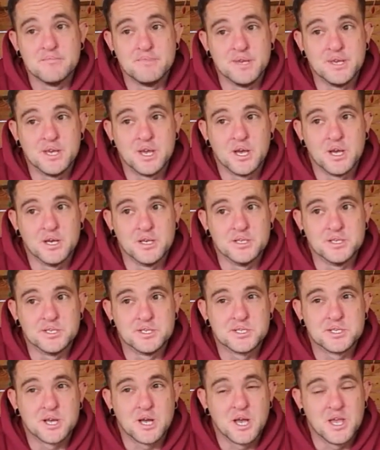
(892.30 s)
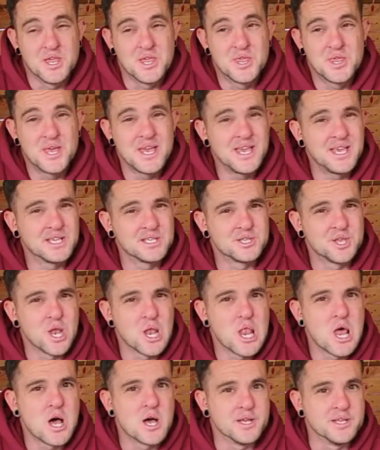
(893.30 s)
because I think it's
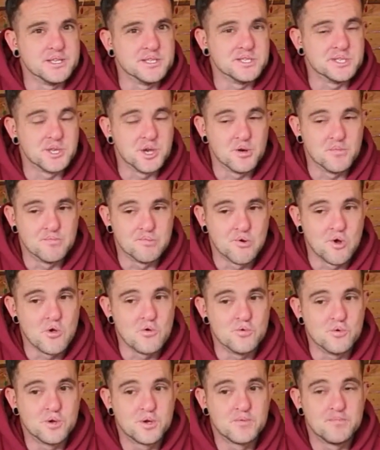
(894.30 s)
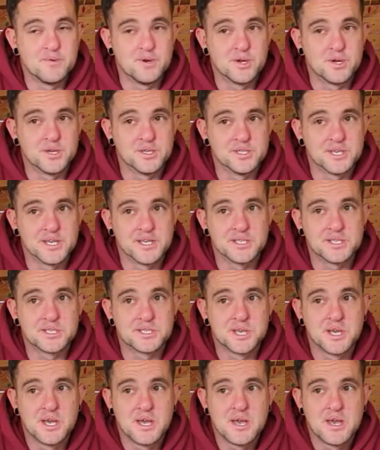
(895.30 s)
the lines that are broke because
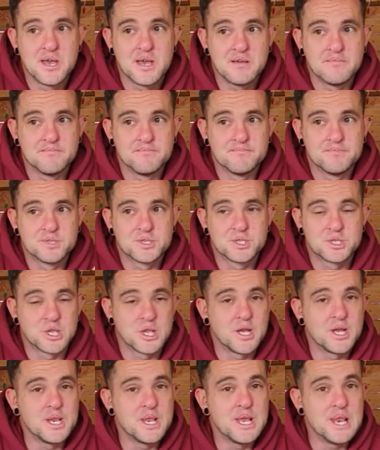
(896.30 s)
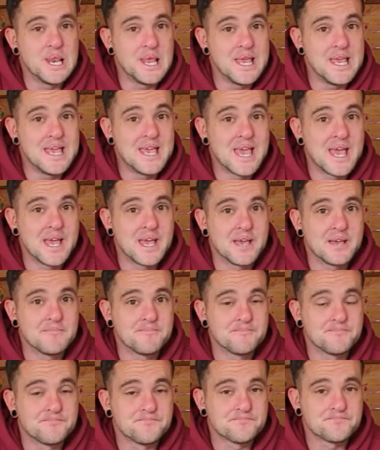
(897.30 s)
it's slightly
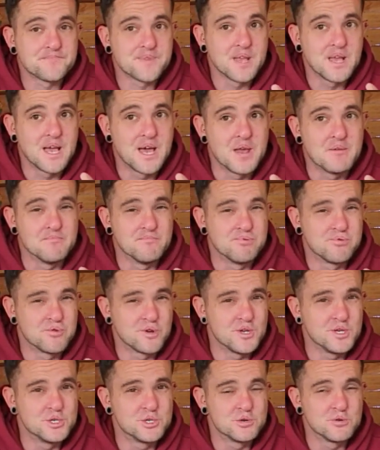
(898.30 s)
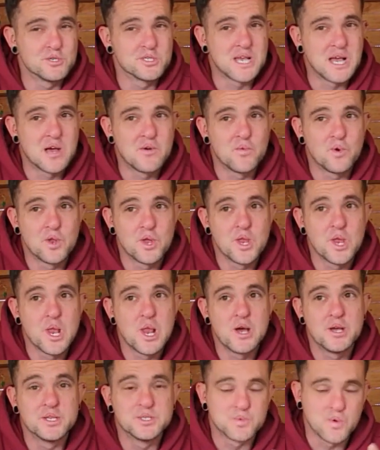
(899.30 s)
leaking and I'm pretty sure it's out of one of the
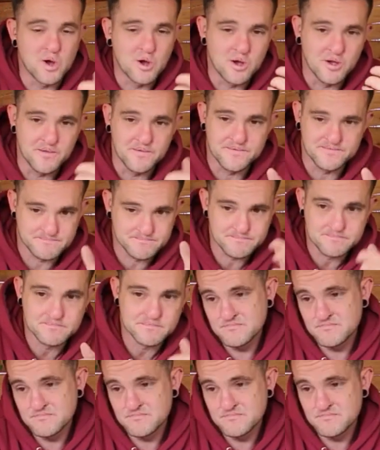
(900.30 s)
lines where I've